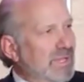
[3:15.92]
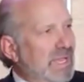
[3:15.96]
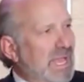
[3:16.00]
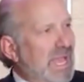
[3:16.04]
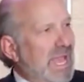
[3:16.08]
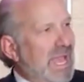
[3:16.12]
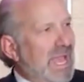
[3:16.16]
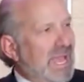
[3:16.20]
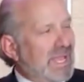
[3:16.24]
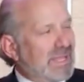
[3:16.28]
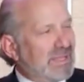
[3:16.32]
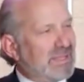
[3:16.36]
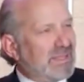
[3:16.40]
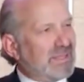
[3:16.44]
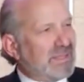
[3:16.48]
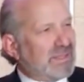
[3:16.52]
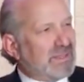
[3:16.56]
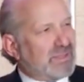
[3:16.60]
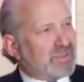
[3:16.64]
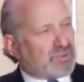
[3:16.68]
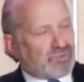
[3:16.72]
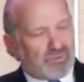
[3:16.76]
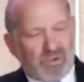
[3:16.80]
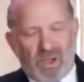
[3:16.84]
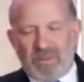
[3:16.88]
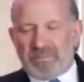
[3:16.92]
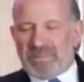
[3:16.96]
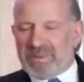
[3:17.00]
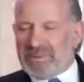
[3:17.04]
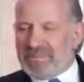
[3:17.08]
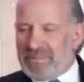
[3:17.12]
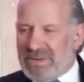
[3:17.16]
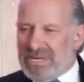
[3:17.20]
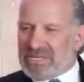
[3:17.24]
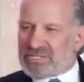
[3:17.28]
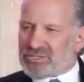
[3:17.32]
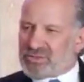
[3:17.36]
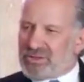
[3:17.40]
And the Trump
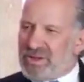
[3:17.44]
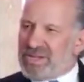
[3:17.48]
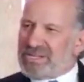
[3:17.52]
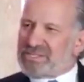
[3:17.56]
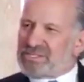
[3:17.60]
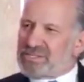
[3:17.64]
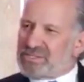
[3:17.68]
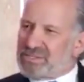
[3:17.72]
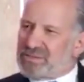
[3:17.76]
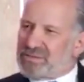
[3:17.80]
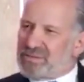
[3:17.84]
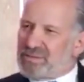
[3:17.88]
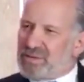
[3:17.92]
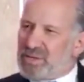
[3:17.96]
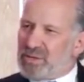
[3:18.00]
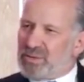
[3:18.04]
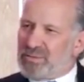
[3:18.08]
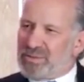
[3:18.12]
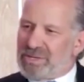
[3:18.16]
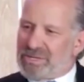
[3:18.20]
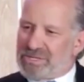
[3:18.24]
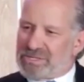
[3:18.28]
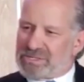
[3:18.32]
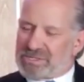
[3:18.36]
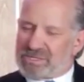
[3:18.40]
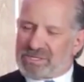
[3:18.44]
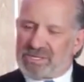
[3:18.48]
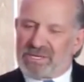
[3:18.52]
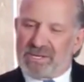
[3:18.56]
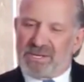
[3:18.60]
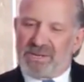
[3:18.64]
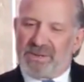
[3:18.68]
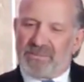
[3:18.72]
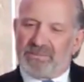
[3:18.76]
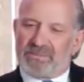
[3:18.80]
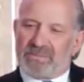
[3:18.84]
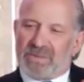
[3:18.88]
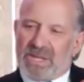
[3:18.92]
administration's view is
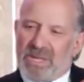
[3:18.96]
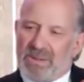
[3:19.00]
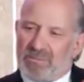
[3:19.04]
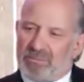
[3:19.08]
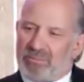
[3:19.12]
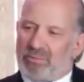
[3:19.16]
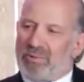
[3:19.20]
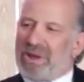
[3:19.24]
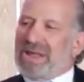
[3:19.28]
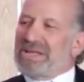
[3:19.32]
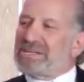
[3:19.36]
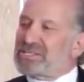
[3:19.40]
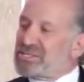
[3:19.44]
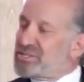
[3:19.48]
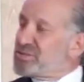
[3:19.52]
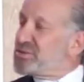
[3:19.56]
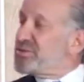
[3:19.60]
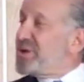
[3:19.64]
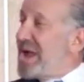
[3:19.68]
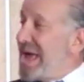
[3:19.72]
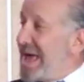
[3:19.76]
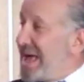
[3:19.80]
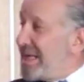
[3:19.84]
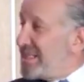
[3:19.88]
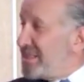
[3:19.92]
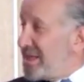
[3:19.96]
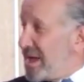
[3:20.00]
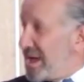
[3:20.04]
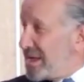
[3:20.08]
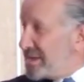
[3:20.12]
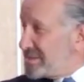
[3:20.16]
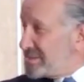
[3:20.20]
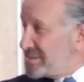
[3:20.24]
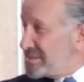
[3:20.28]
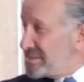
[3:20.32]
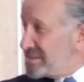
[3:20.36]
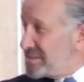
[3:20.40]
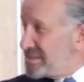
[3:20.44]
embrace your
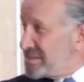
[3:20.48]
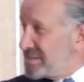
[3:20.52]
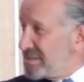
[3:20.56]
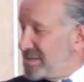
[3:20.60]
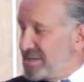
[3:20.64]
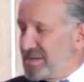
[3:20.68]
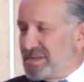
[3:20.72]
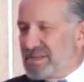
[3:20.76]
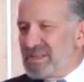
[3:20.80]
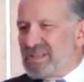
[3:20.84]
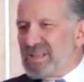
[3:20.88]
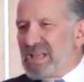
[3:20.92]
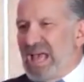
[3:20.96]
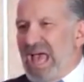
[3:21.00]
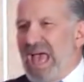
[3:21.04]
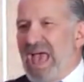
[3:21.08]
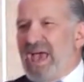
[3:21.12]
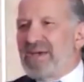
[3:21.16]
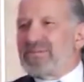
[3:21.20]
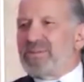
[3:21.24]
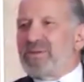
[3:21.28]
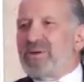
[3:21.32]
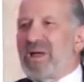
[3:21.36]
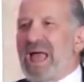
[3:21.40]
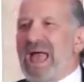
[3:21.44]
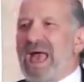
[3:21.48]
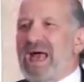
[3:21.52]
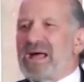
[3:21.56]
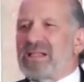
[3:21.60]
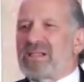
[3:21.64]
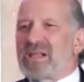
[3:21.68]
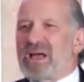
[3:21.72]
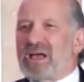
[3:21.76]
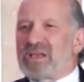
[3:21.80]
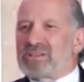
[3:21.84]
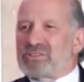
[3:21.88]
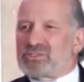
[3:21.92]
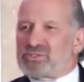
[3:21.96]
allies, have your
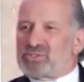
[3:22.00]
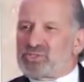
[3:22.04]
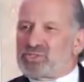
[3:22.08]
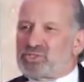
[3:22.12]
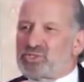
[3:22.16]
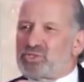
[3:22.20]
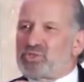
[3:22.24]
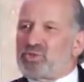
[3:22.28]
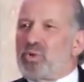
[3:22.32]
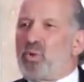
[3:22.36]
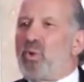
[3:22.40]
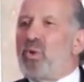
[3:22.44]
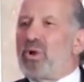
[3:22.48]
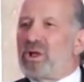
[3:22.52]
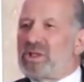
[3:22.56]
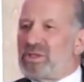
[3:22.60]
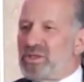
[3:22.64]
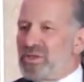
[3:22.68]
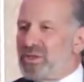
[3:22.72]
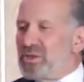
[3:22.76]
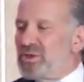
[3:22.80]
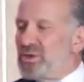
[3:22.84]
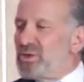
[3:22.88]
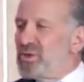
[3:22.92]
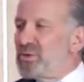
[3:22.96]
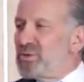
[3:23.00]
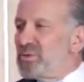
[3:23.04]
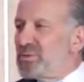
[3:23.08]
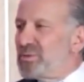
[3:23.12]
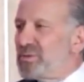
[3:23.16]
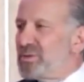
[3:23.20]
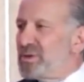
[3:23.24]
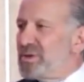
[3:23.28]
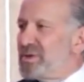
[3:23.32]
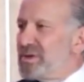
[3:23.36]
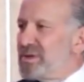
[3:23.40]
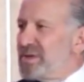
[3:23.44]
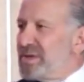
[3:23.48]
allies join
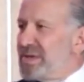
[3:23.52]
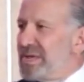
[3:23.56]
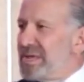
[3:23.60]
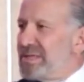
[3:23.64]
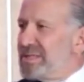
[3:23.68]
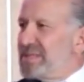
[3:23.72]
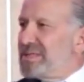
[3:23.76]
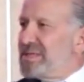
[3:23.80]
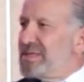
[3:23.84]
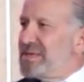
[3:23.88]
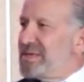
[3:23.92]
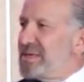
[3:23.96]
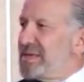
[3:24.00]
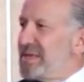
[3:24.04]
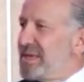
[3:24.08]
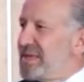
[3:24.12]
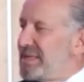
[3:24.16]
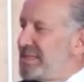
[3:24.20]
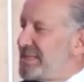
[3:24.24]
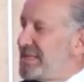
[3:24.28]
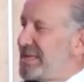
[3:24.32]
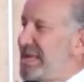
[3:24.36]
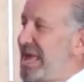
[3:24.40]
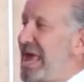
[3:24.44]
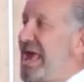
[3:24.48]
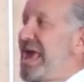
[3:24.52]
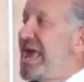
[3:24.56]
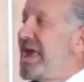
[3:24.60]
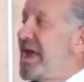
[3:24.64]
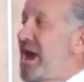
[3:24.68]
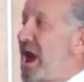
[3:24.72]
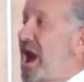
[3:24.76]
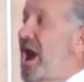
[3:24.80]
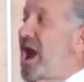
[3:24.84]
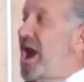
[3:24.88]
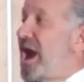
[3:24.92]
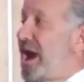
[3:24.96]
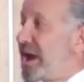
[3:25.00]
you in the
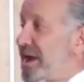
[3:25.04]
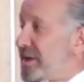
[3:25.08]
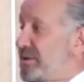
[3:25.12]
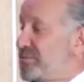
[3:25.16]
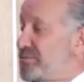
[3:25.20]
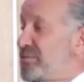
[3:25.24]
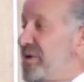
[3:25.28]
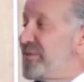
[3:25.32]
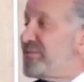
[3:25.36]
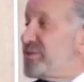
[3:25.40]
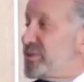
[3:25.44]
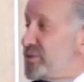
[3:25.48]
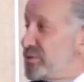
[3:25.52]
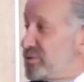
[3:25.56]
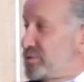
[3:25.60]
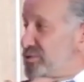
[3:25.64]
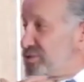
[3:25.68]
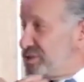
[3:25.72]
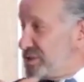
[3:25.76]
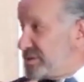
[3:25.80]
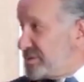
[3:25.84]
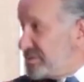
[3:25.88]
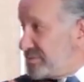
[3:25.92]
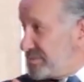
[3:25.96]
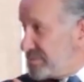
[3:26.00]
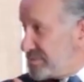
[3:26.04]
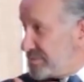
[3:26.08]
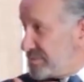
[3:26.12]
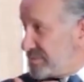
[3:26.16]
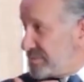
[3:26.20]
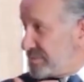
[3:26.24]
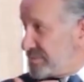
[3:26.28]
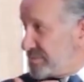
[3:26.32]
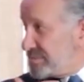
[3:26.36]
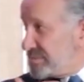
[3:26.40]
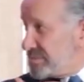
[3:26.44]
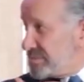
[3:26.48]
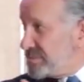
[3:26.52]
AI revolution,
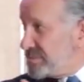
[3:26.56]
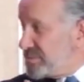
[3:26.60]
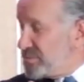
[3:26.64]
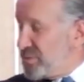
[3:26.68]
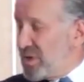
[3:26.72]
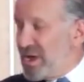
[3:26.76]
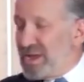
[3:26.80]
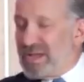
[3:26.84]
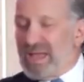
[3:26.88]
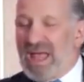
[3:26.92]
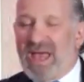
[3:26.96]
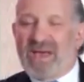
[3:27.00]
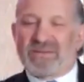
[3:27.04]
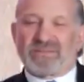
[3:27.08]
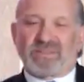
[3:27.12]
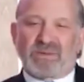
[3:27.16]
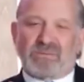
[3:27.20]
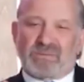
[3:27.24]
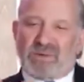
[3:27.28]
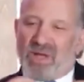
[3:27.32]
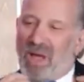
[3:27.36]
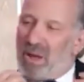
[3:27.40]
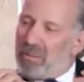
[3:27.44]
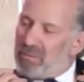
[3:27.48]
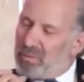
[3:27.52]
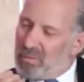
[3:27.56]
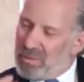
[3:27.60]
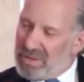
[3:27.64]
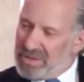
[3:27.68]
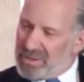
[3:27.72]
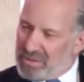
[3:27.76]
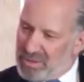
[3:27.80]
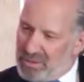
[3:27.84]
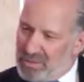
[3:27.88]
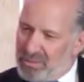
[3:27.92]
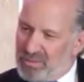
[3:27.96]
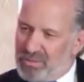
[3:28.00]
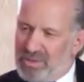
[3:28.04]
right? Have them come with
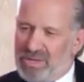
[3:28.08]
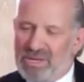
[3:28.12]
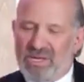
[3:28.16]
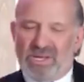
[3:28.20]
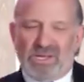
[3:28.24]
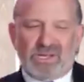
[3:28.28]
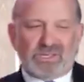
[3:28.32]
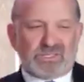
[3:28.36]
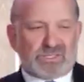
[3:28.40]
you.